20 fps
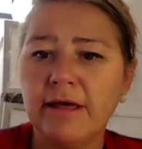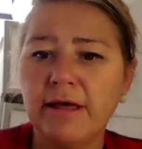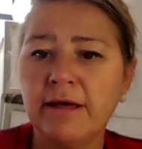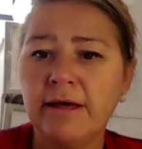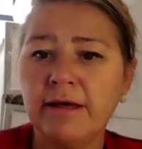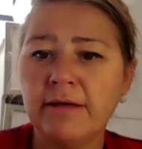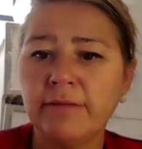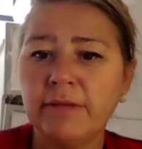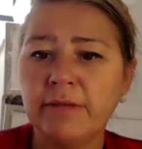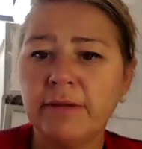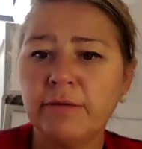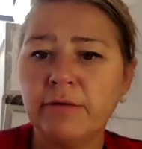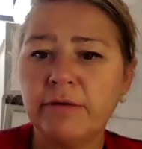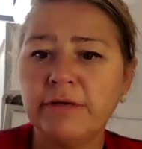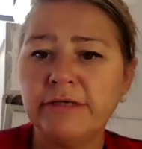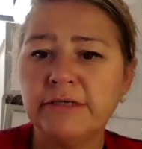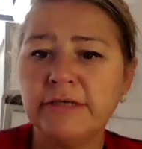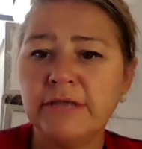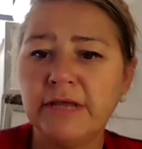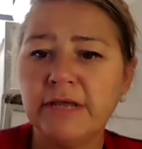I'm
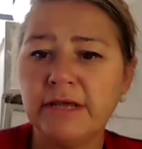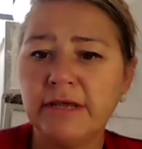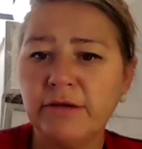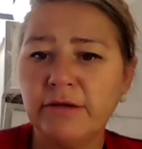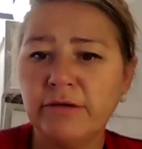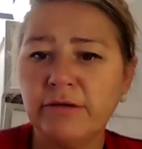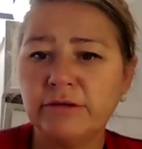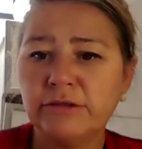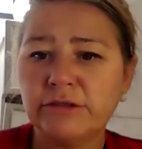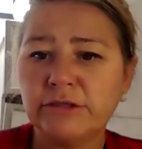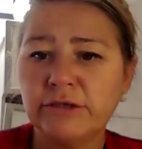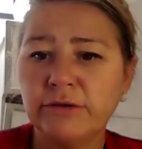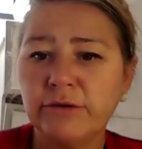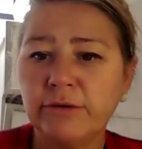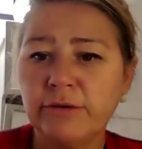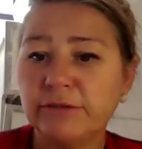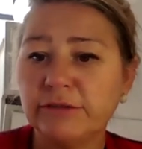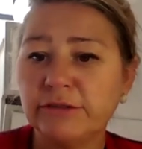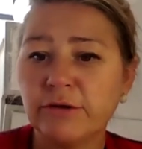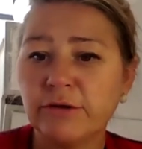going now
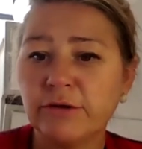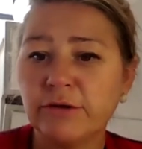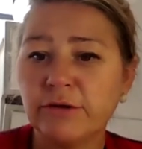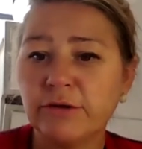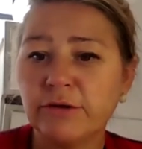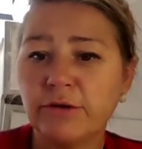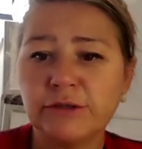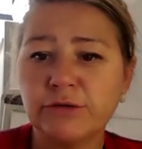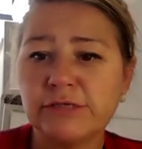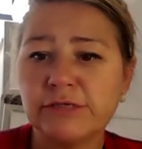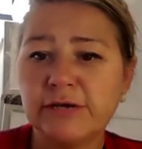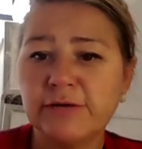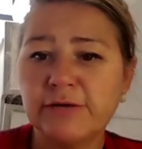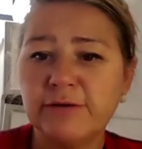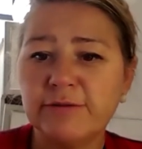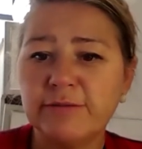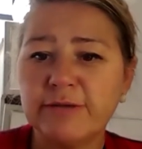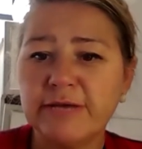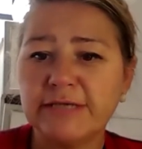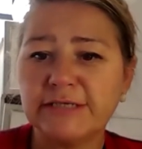to, I'm just going to go
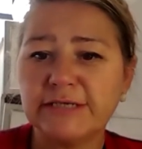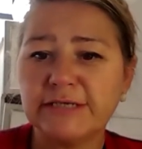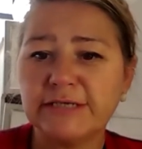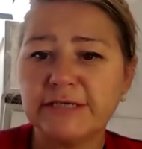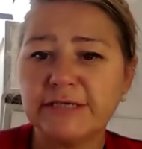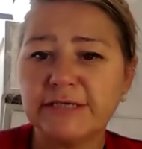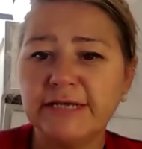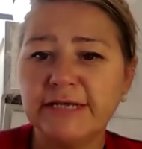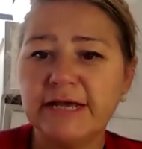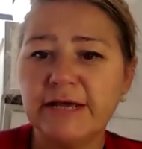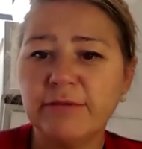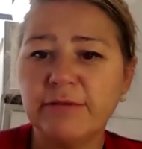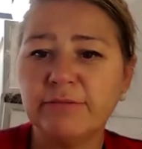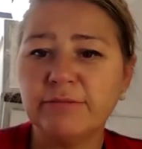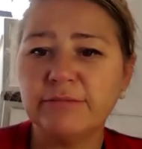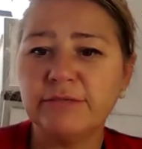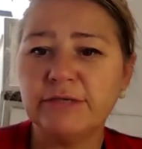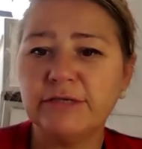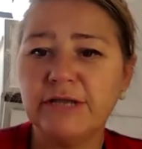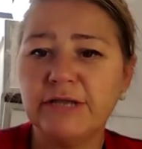down them actually,
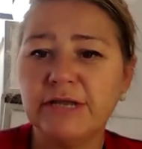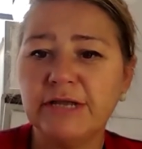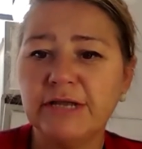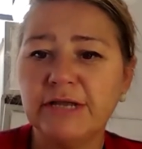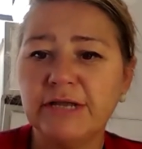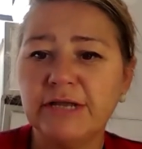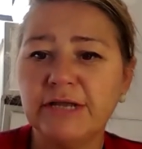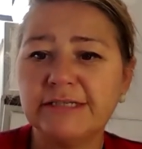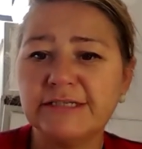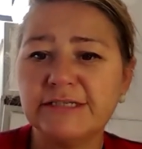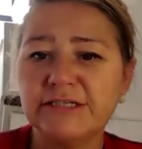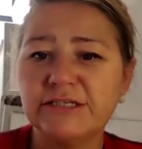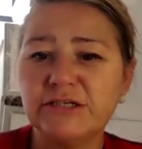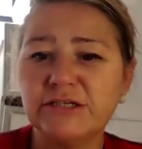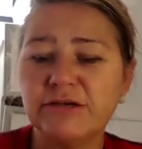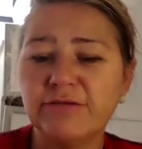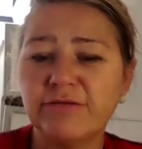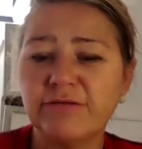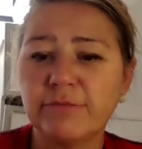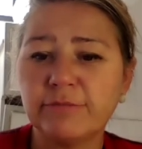and this is
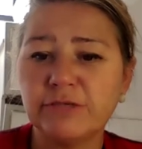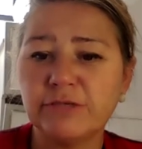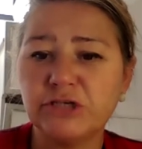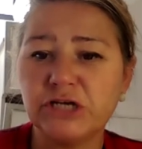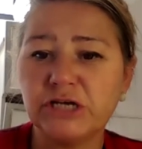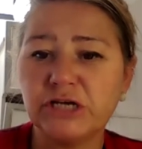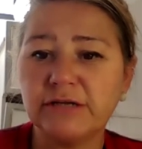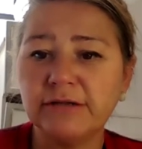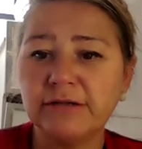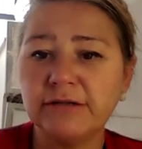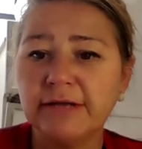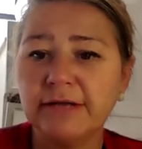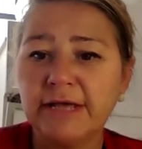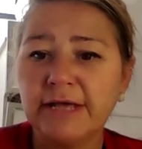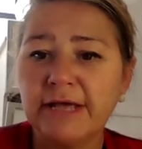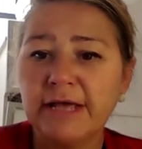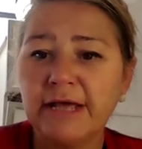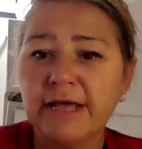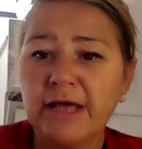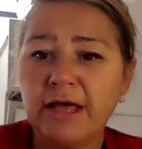from
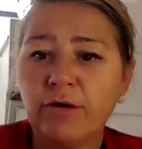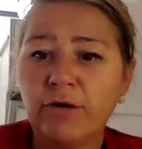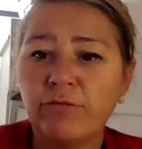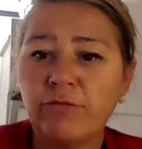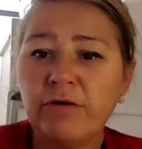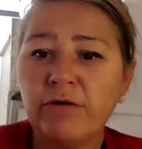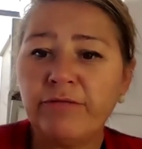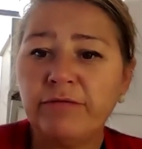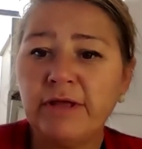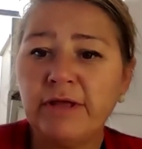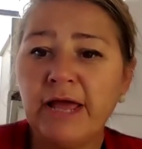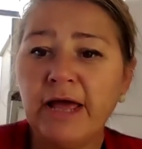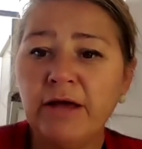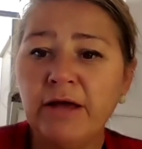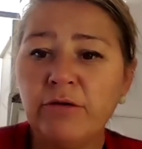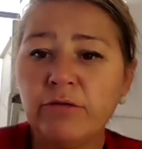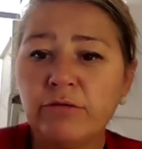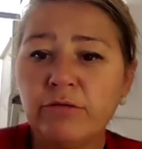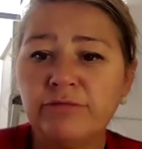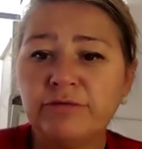Jill.
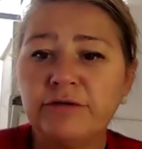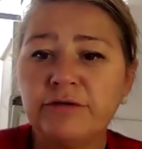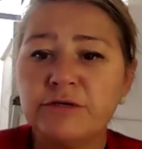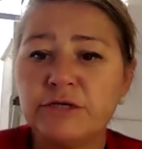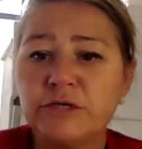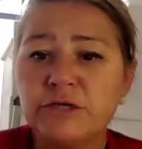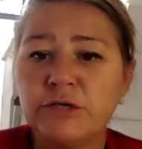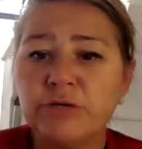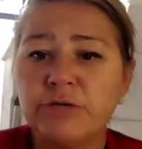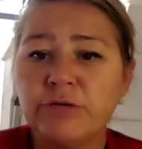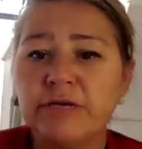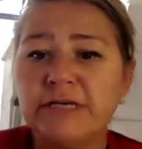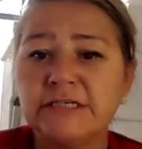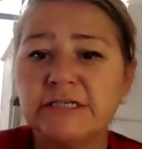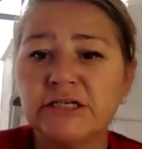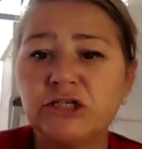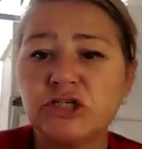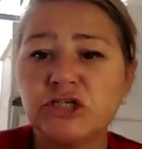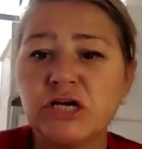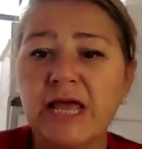Roughly how often do you
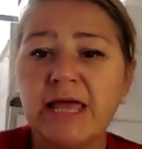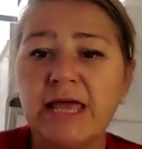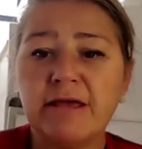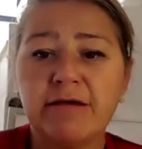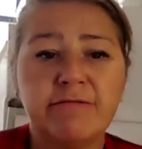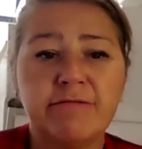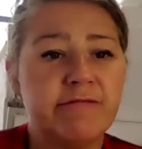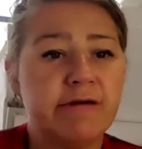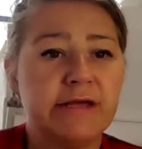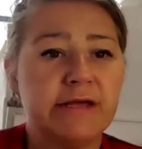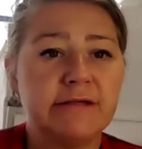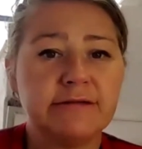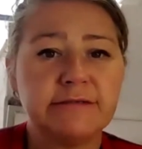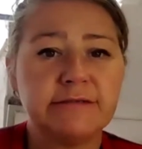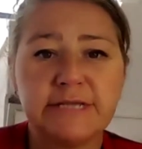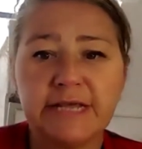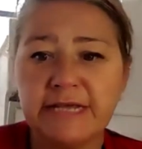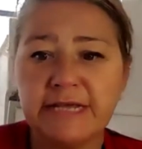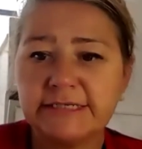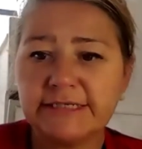need to check
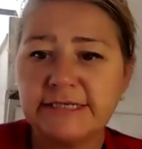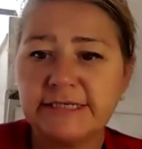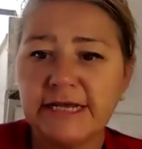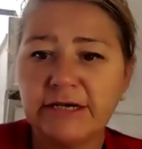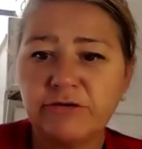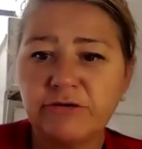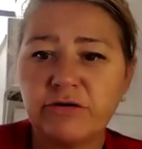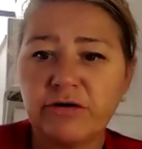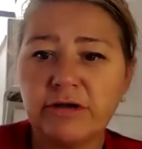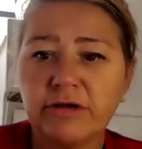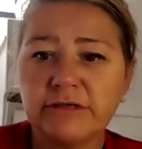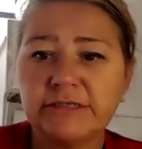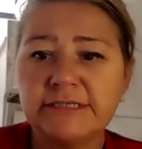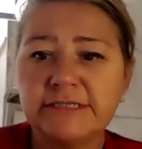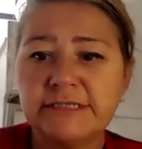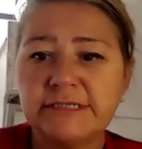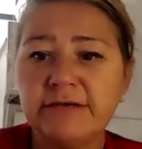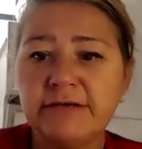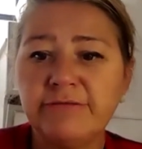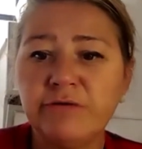files,
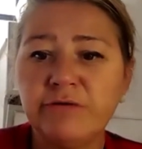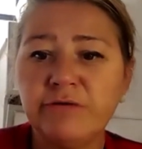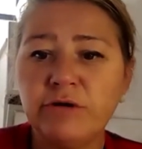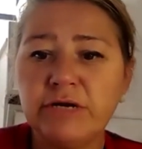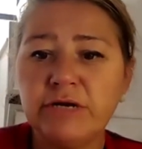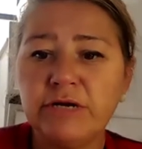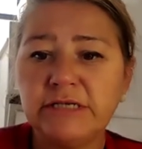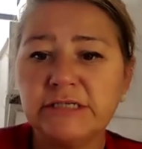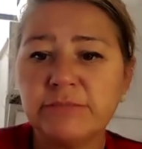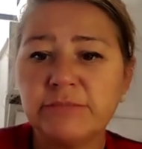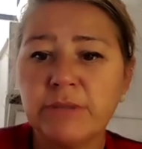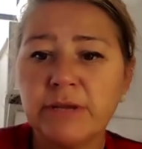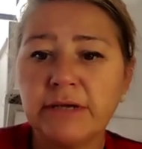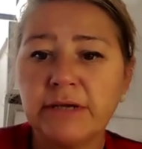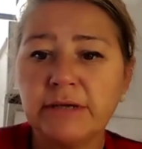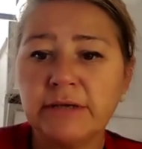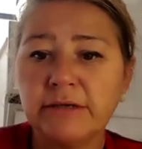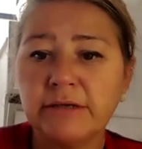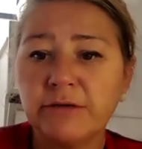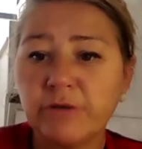etc., to see if you need to
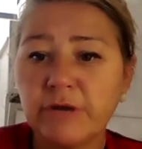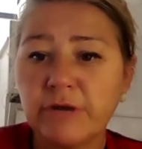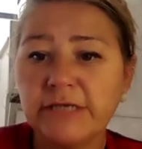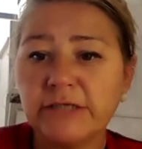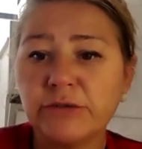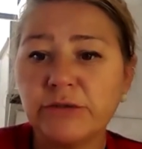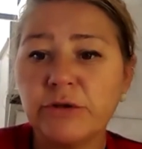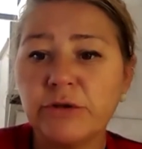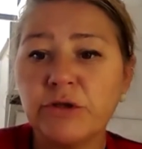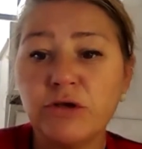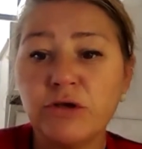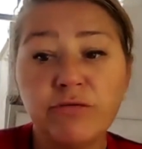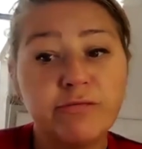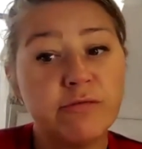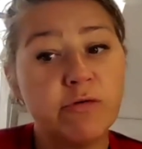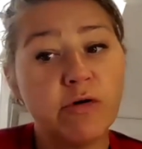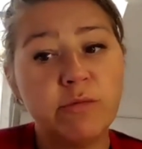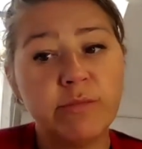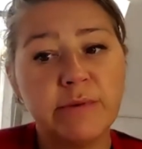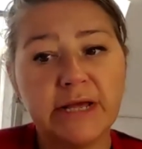migrate to a new
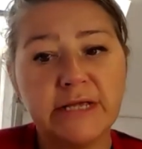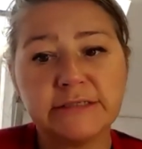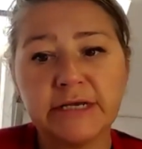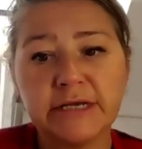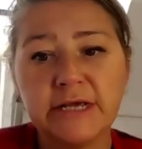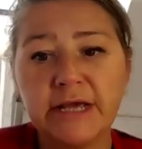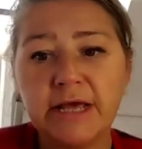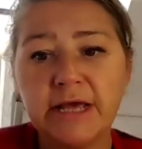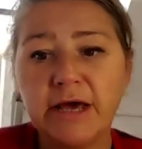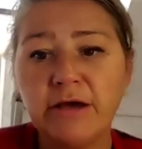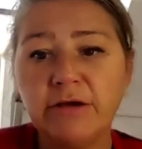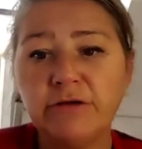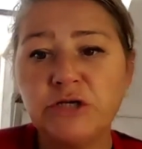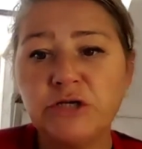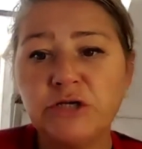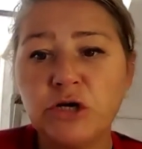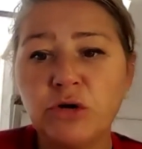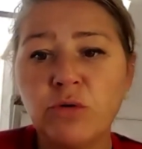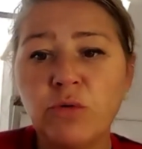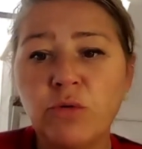format? How
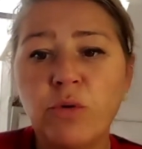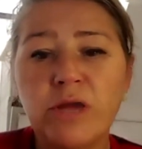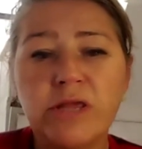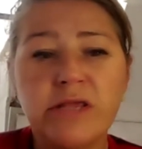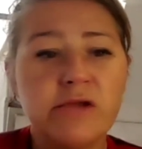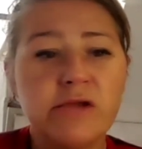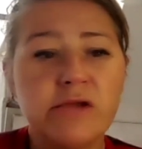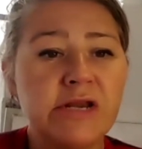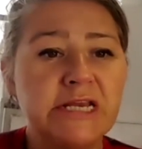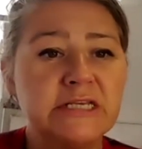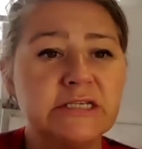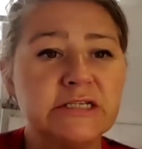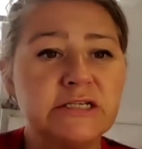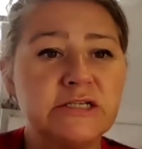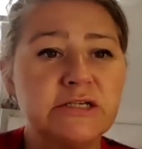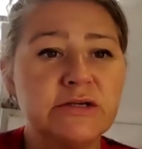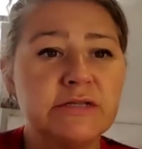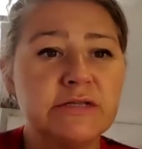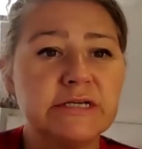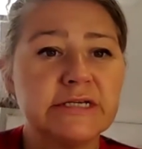do you know when you need to
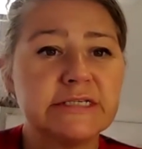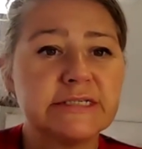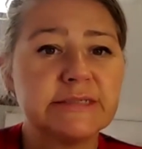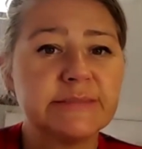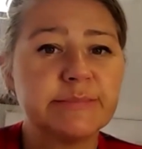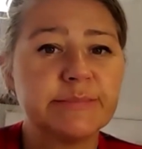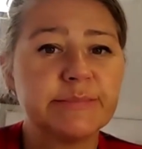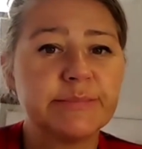do this?